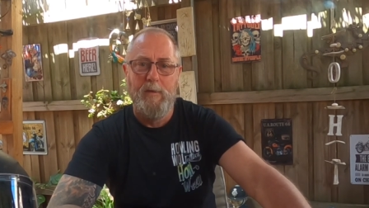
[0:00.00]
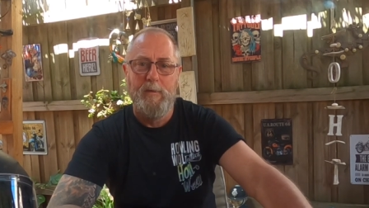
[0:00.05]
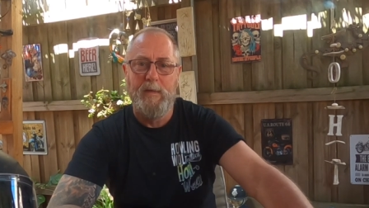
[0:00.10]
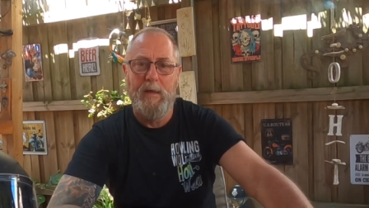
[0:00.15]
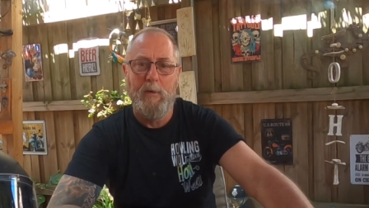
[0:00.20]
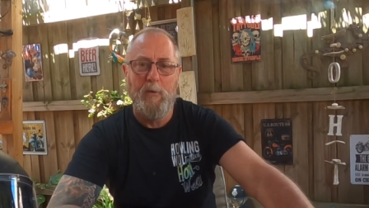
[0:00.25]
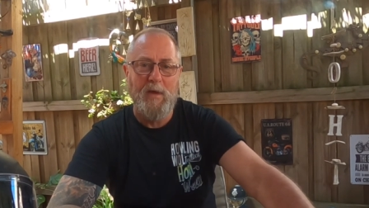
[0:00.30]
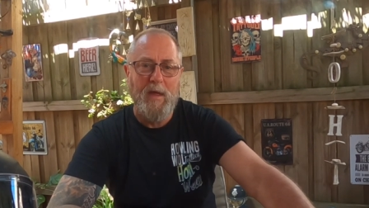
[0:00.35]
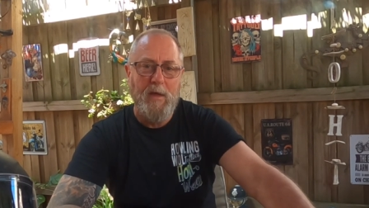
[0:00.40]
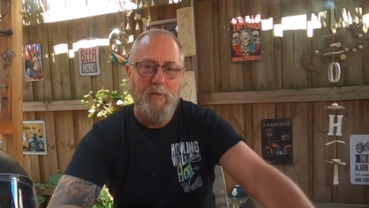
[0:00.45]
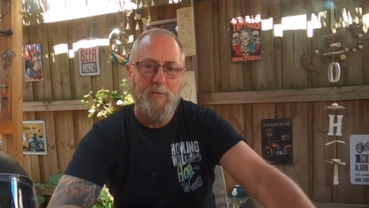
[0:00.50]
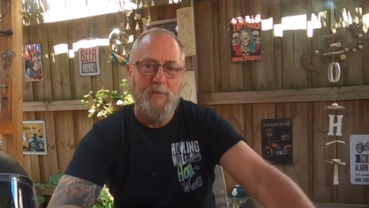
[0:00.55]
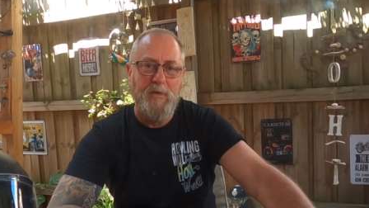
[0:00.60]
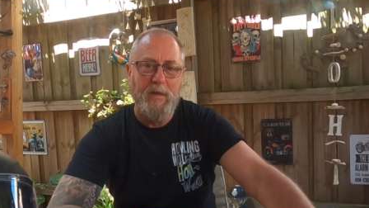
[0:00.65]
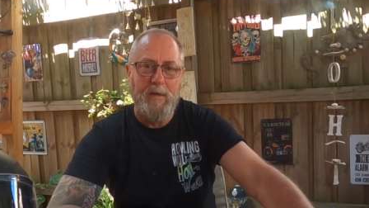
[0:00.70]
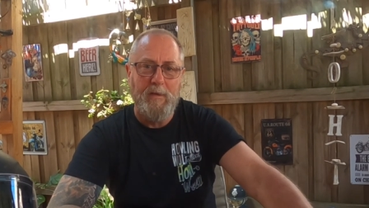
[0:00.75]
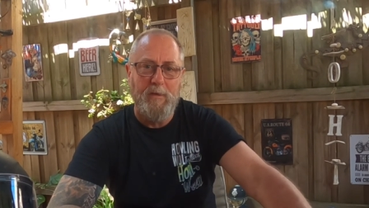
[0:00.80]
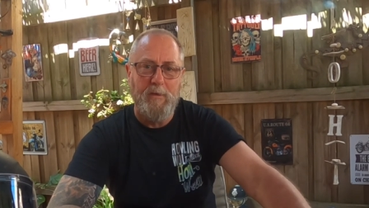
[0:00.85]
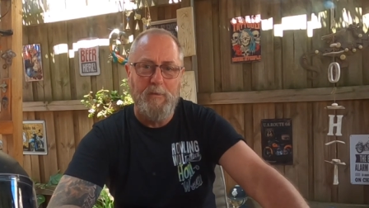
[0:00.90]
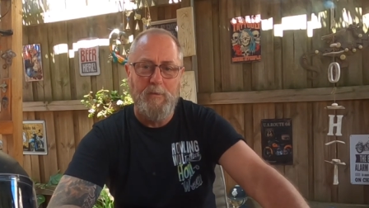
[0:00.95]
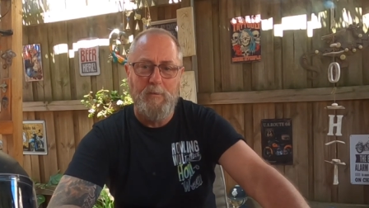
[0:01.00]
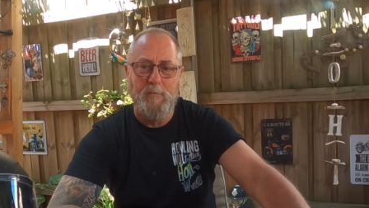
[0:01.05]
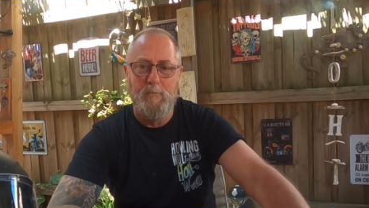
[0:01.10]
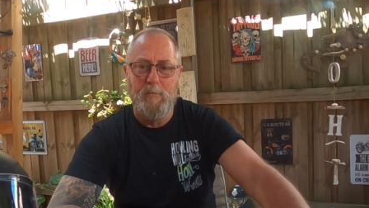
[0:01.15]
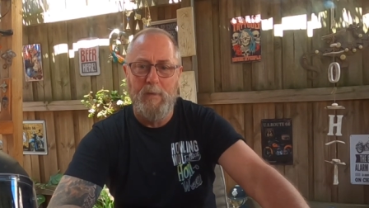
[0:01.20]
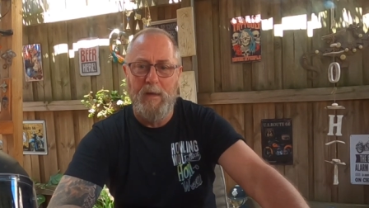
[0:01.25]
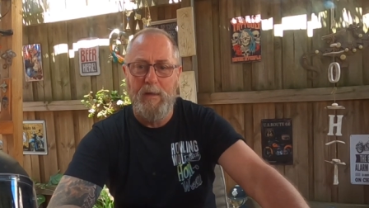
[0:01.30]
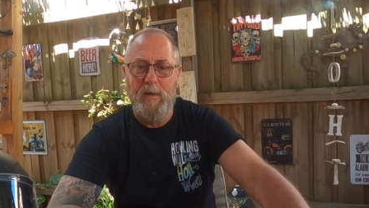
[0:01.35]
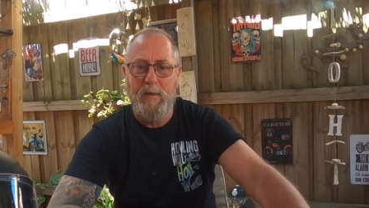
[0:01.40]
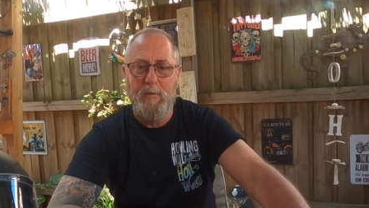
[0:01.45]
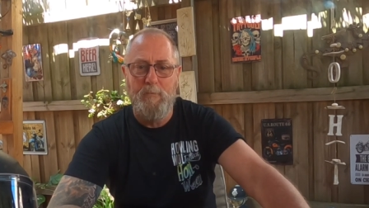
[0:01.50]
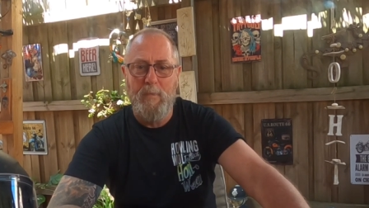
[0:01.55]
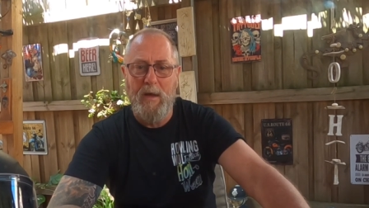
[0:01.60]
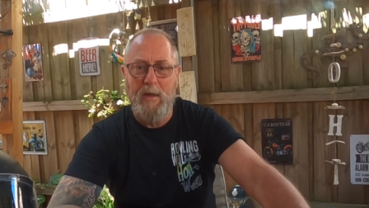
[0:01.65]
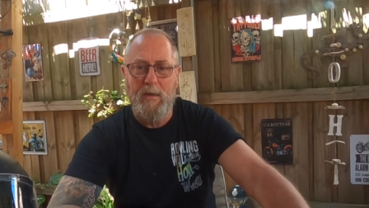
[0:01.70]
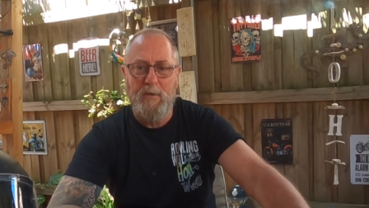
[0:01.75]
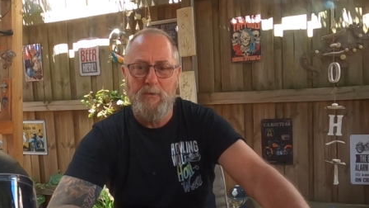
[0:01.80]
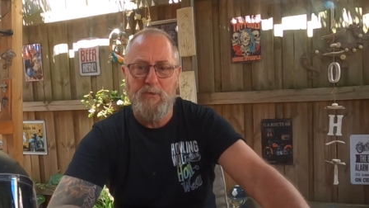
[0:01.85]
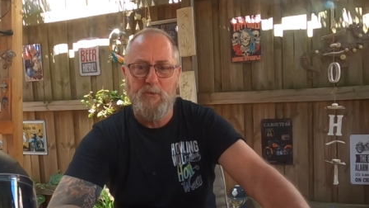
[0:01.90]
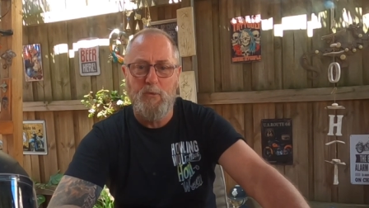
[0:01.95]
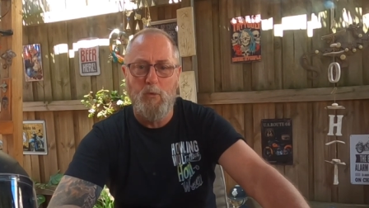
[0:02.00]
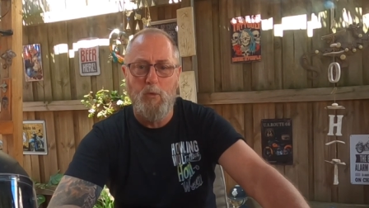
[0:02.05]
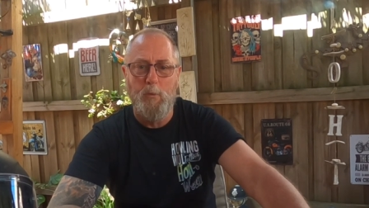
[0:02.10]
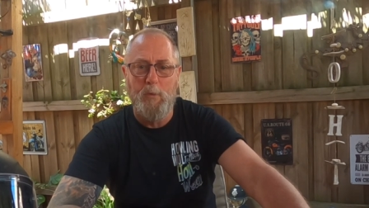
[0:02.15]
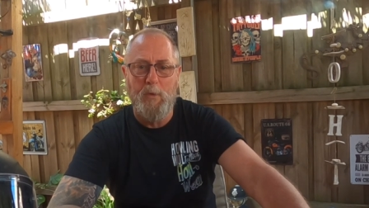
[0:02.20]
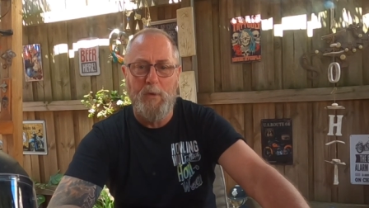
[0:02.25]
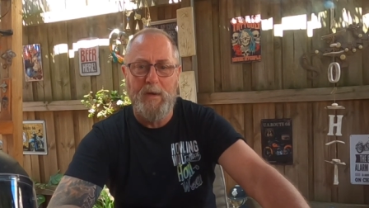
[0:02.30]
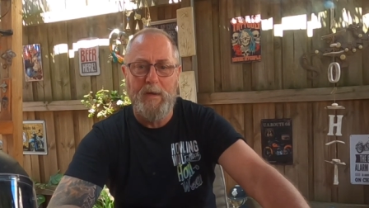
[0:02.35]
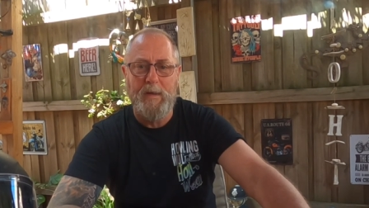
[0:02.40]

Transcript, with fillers: Now I don't think that uh, Moto Storm are